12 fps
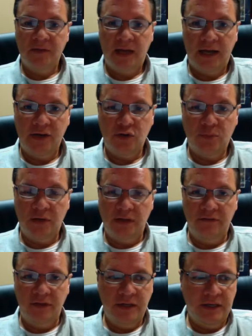I do
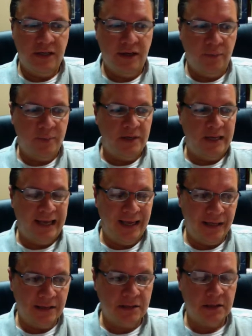believe it can help
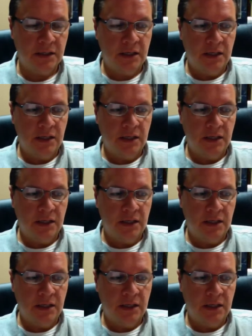enhance